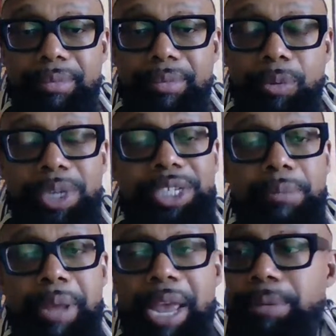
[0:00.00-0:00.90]
We should
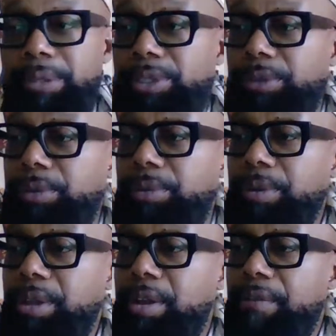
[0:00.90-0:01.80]
be able
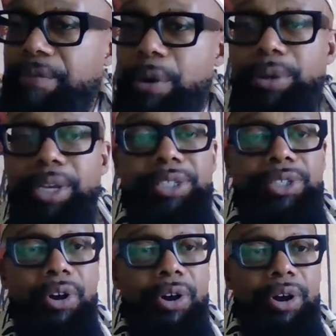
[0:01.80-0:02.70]
to focus
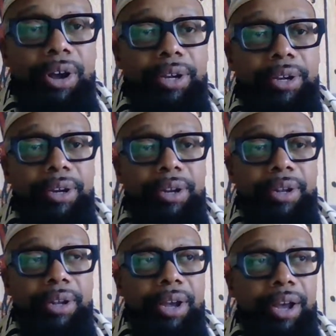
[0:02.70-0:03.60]
on
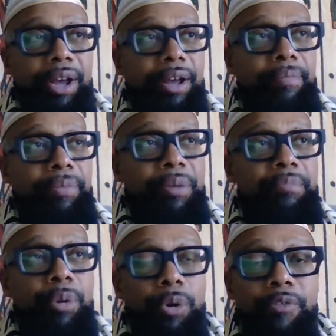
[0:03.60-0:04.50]
the
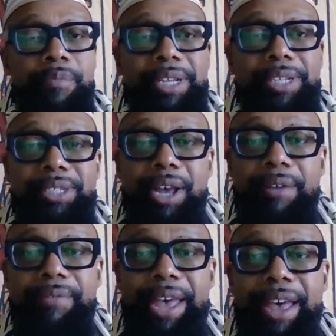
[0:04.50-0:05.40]
movements
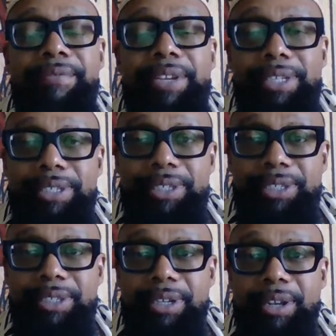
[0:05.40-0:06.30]
of the
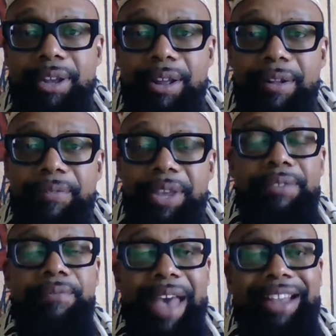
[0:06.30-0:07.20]
heavens. In
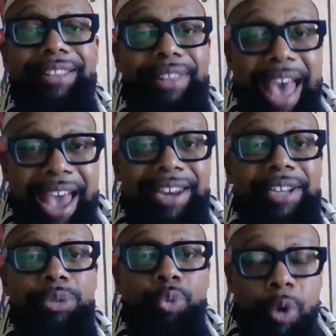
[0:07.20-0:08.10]
fact, that
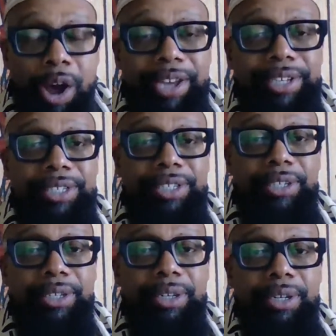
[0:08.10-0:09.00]
is what
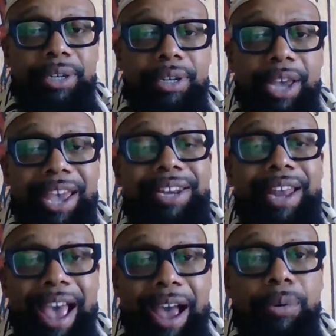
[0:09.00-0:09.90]
an
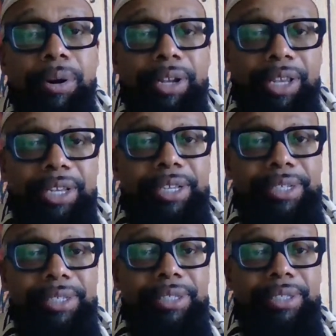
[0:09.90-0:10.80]
hour
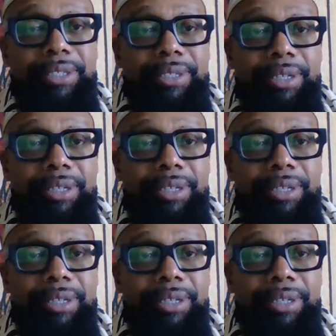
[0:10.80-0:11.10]
is.